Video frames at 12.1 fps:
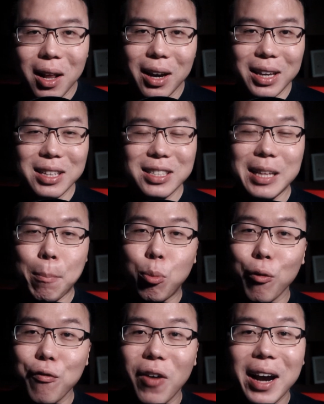plugins
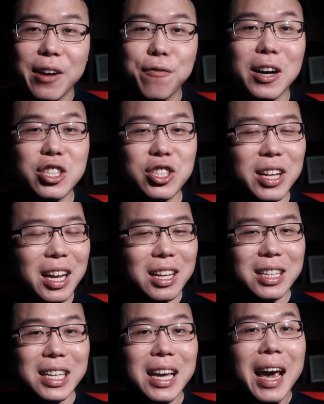that provide the
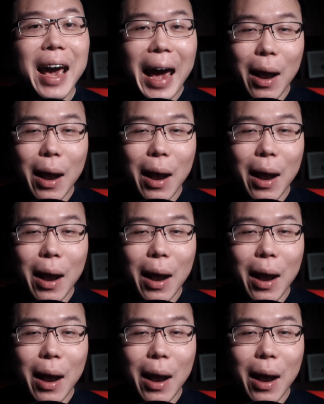functionality